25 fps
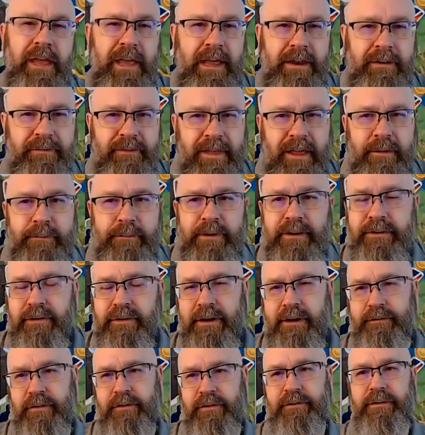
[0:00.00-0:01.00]
And if that means
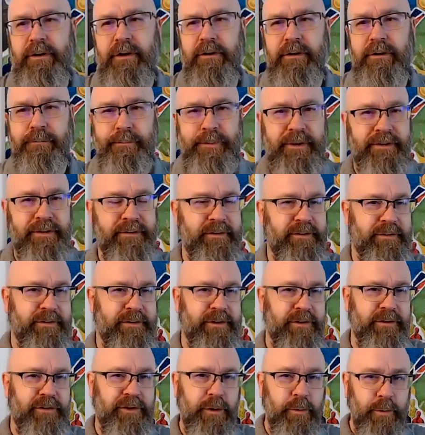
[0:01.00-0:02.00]
you have to start a business
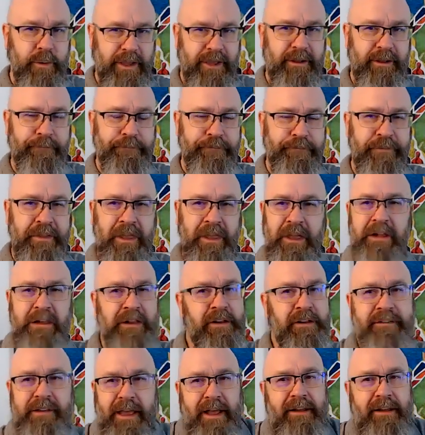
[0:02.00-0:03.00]
to do it,
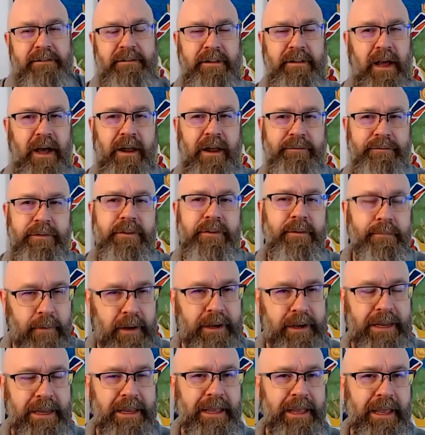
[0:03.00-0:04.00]
let's ask God for the
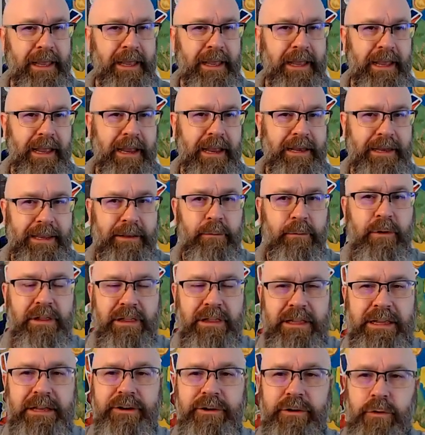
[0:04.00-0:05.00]
money and he will
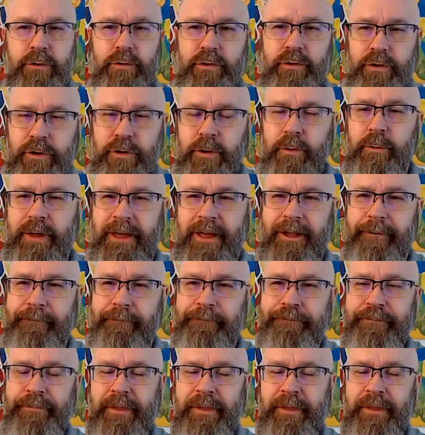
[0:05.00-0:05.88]
lead you to it.